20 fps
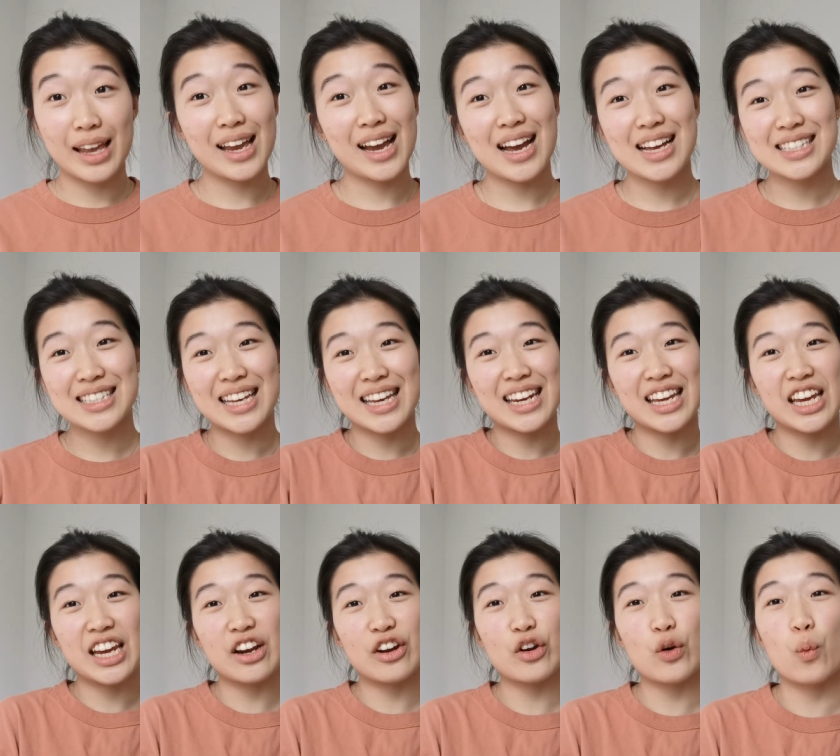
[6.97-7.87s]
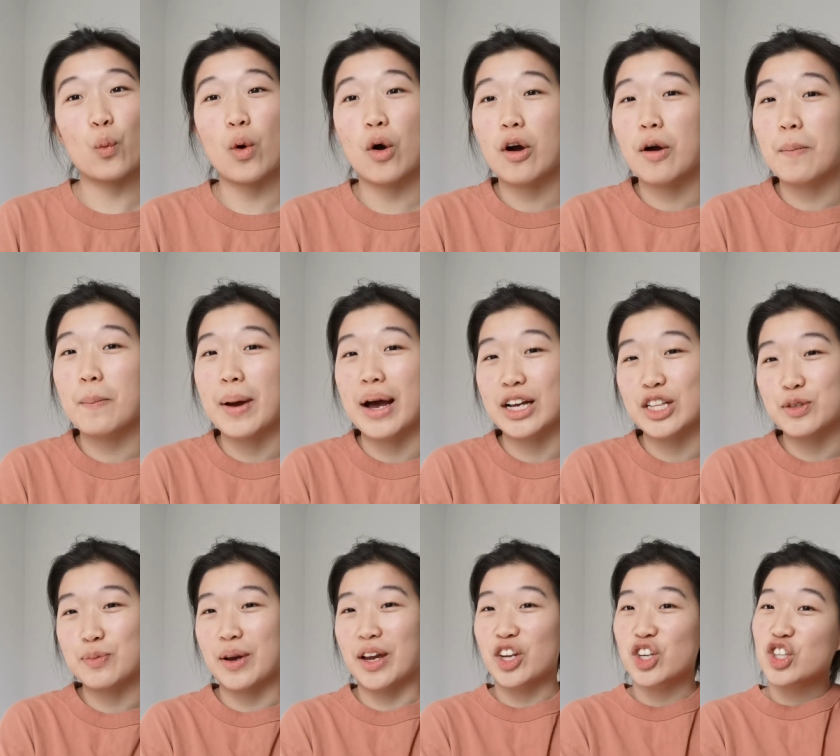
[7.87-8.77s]
Hey guys, Katie here. Welcome back
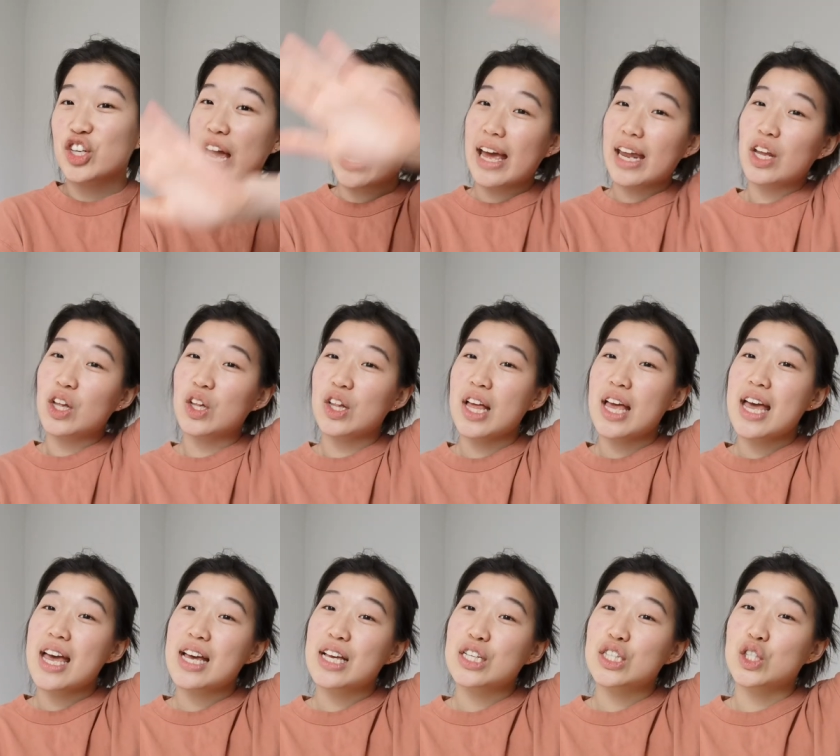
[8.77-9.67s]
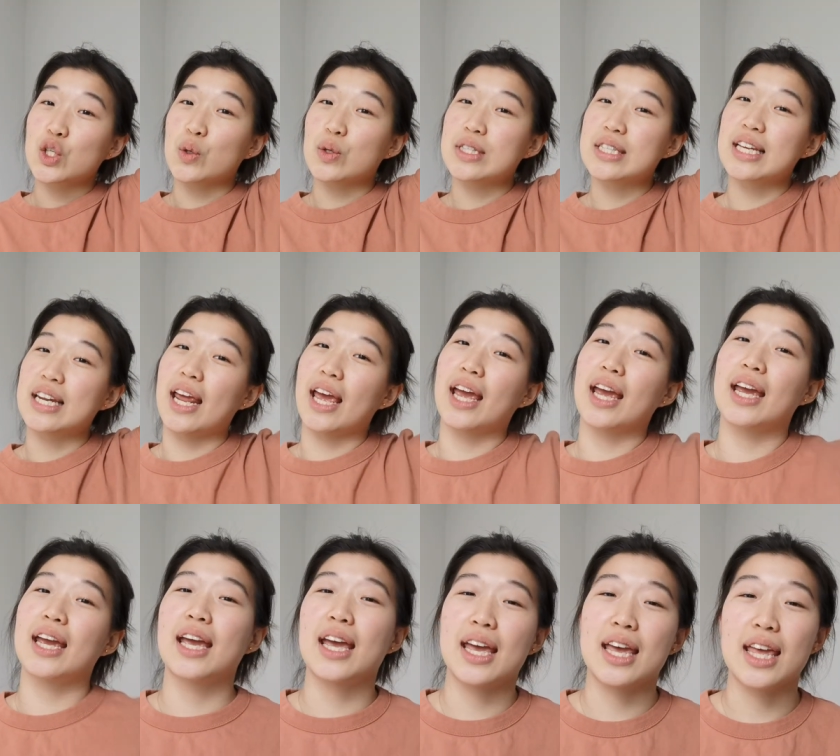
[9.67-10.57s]
to my channel. So
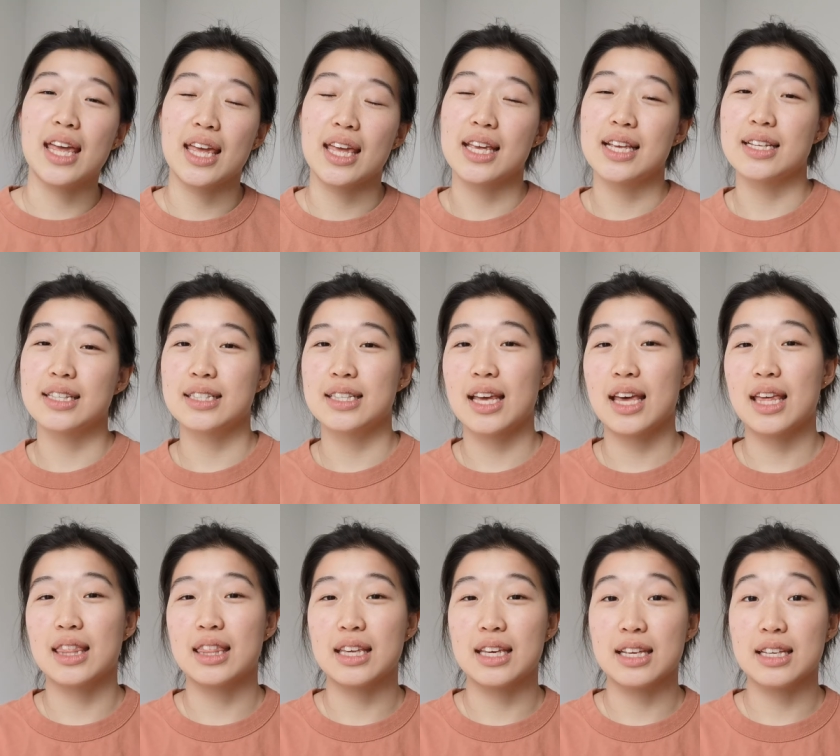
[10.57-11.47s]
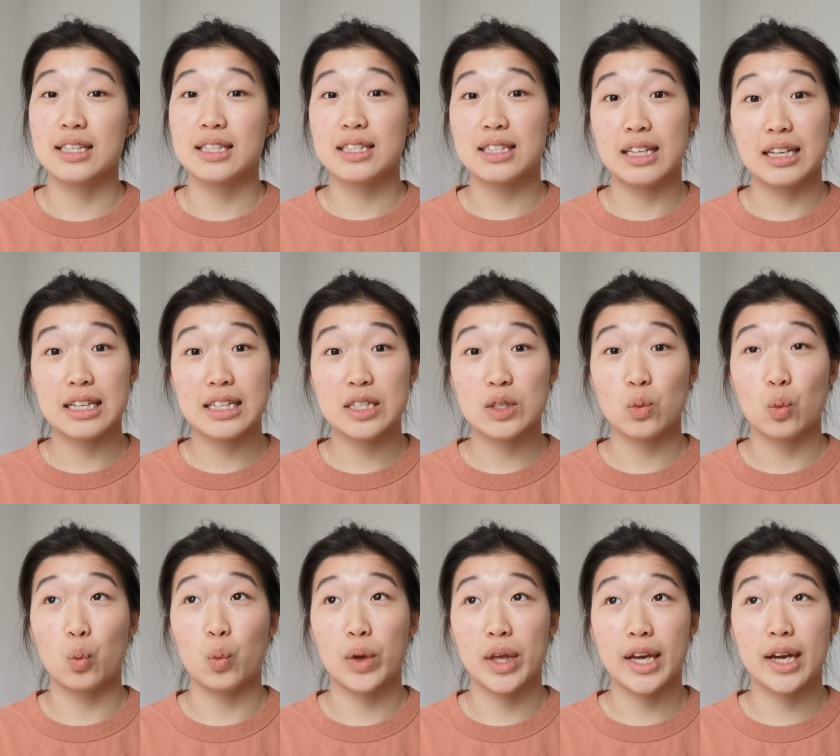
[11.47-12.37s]
today is the
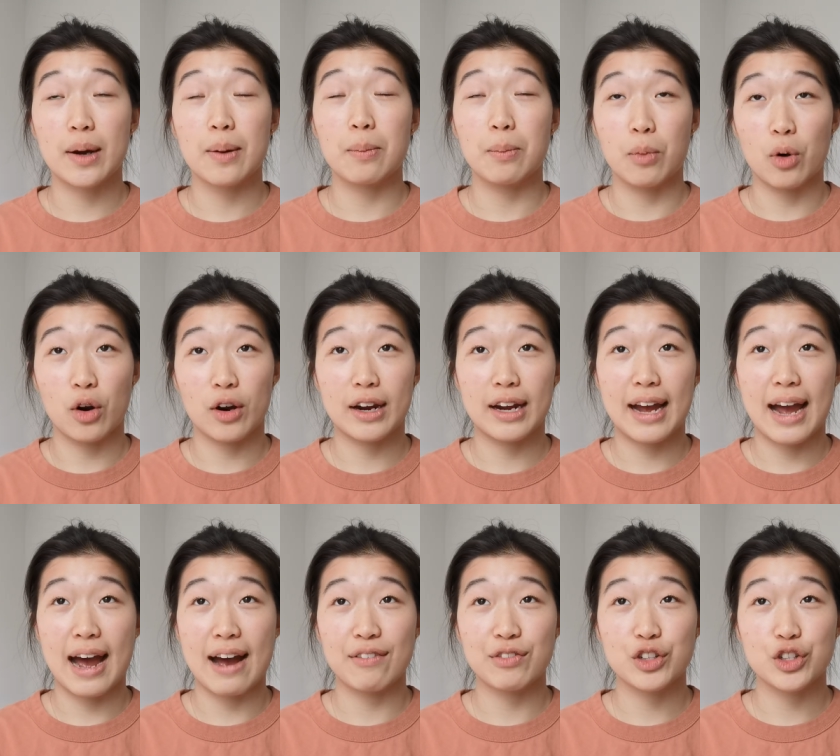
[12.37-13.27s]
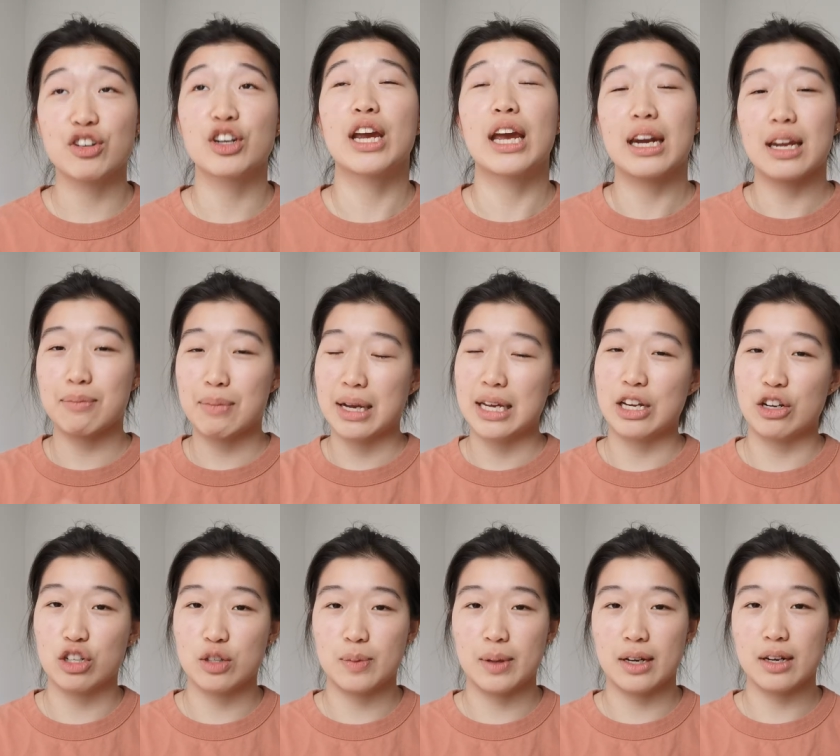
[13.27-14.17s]
six week mark after getting my
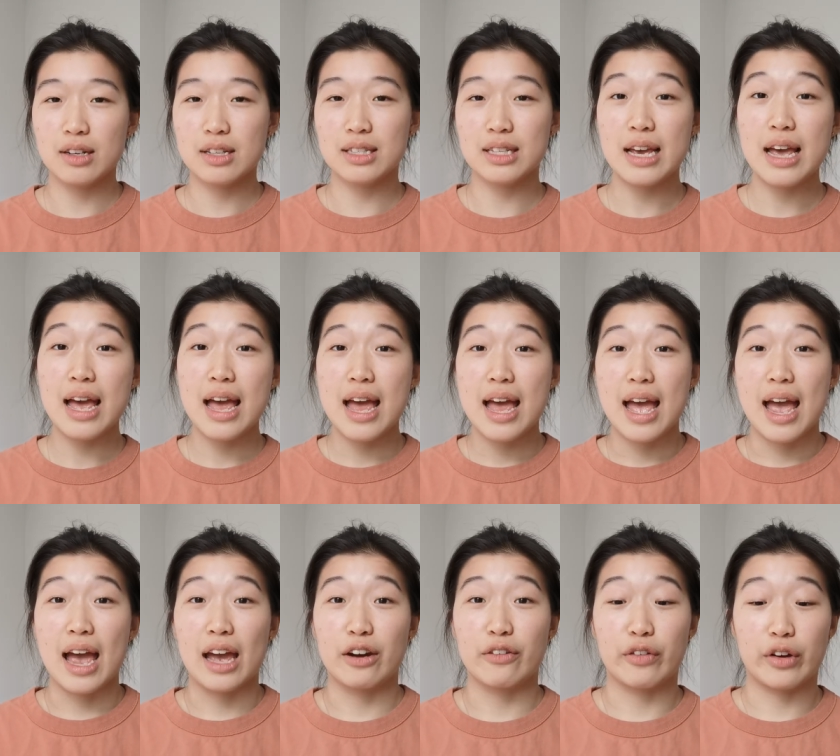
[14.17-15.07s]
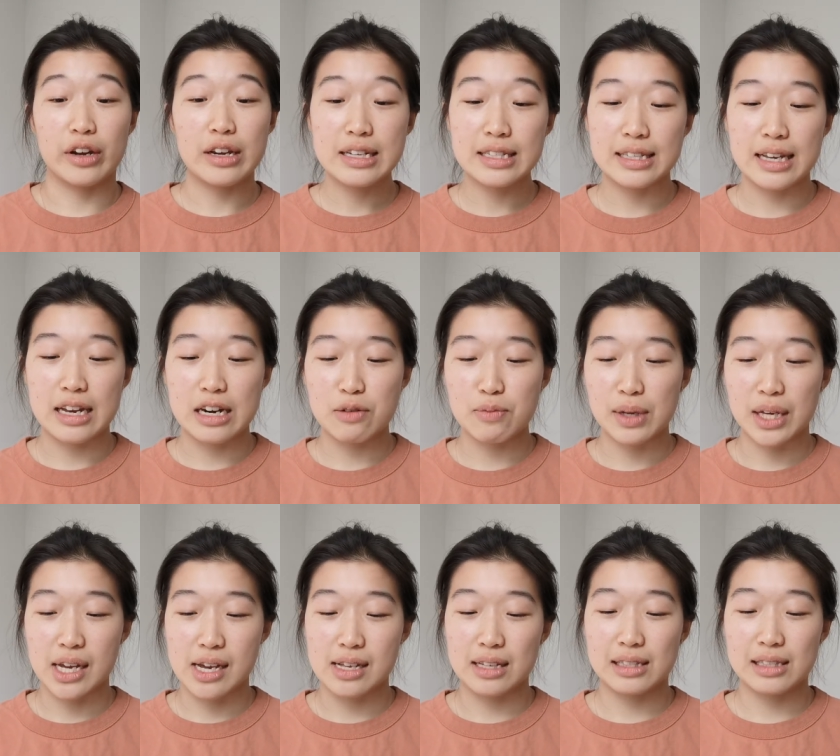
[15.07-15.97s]
ears pierced and I'm very excited
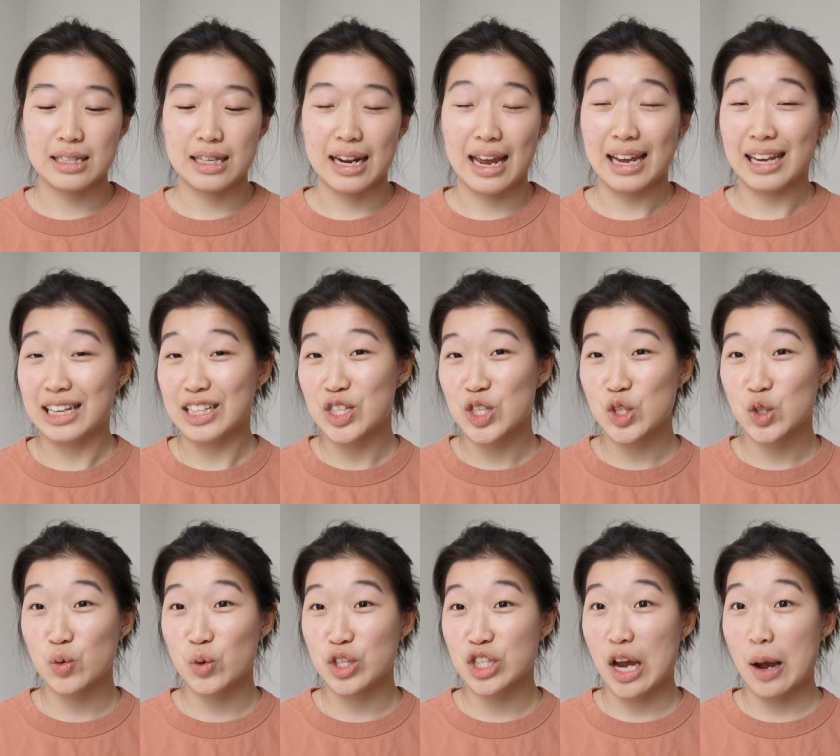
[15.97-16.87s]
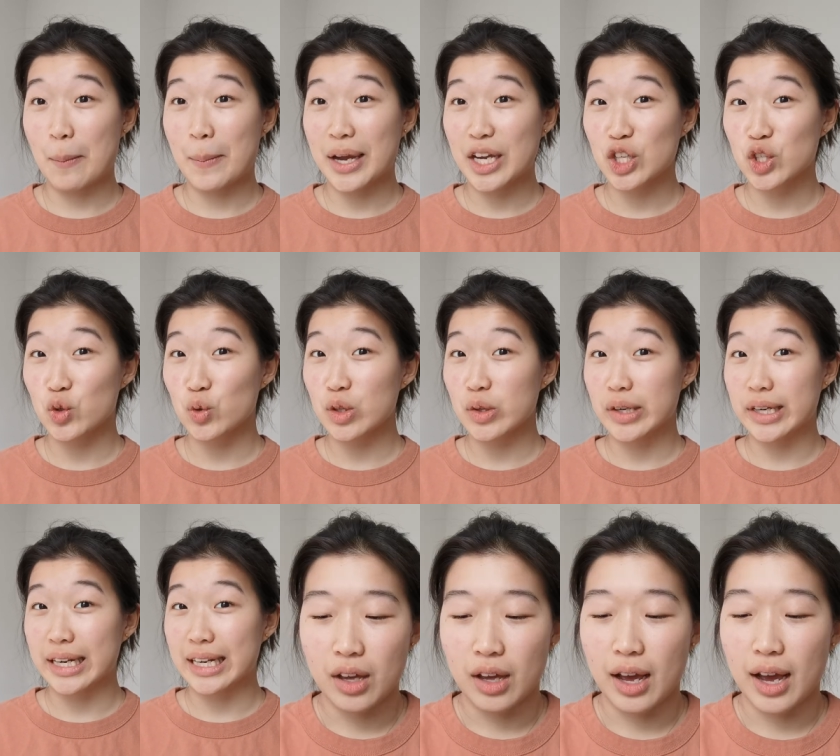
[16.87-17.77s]
because today I get to switch out my
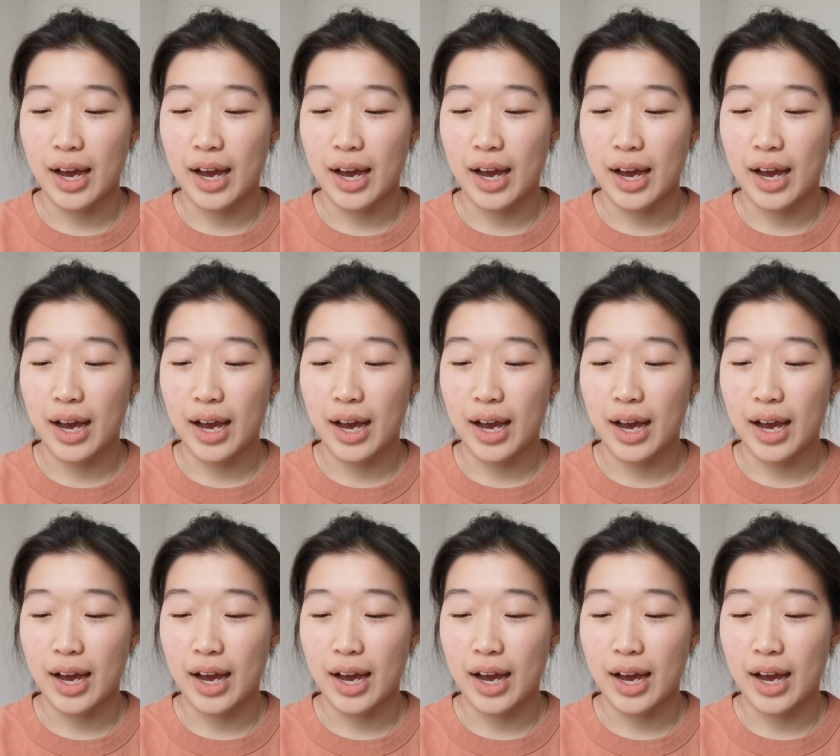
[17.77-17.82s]
jewelry.